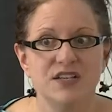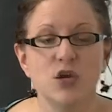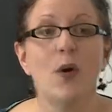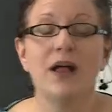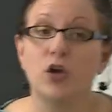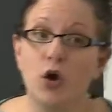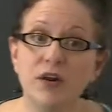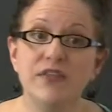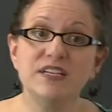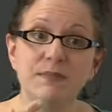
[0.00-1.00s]
So I'll
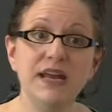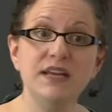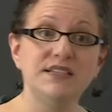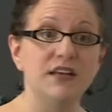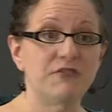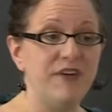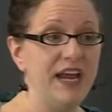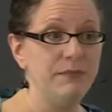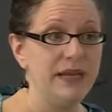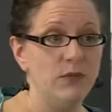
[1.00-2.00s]
go to these meetings, they'll
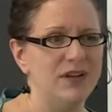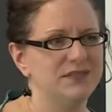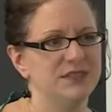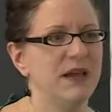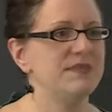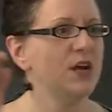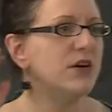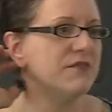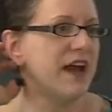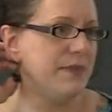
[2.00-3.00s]
invite me. Well, sometimes they
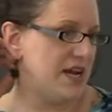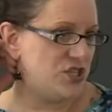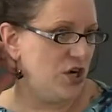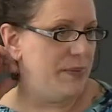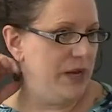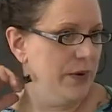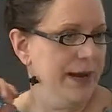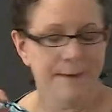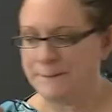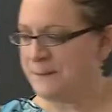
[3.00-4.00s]
don't invite me, I show up anyway.